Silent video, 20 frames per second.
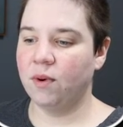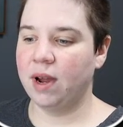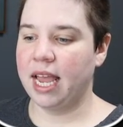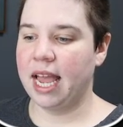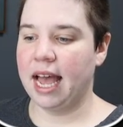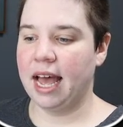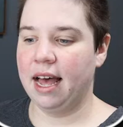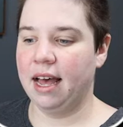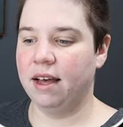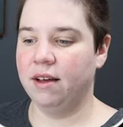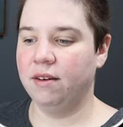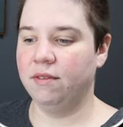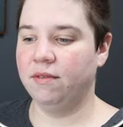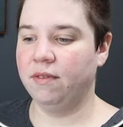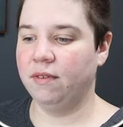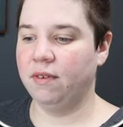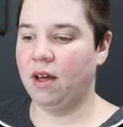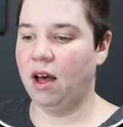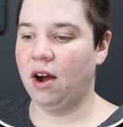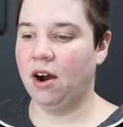We
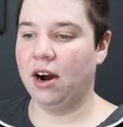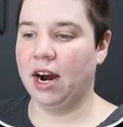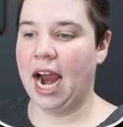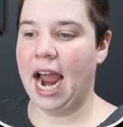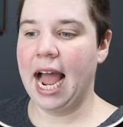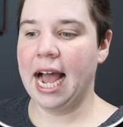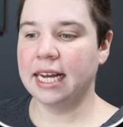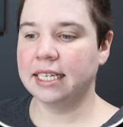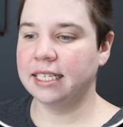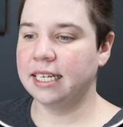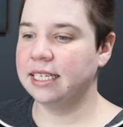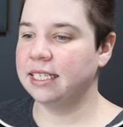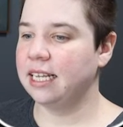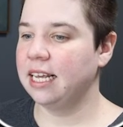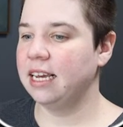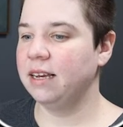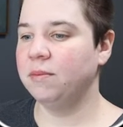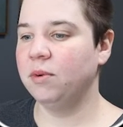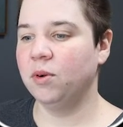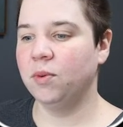have our axes
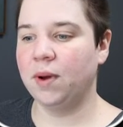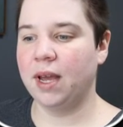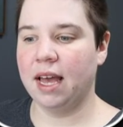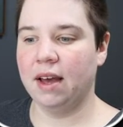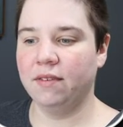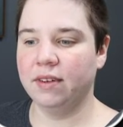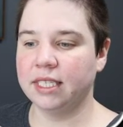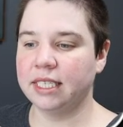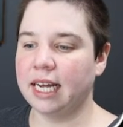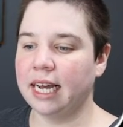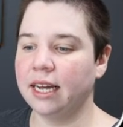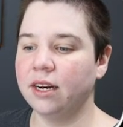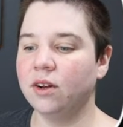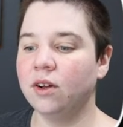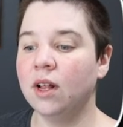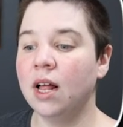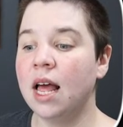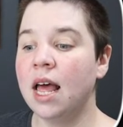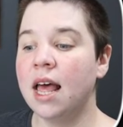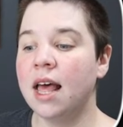label, we have a
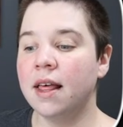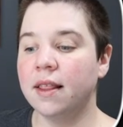title.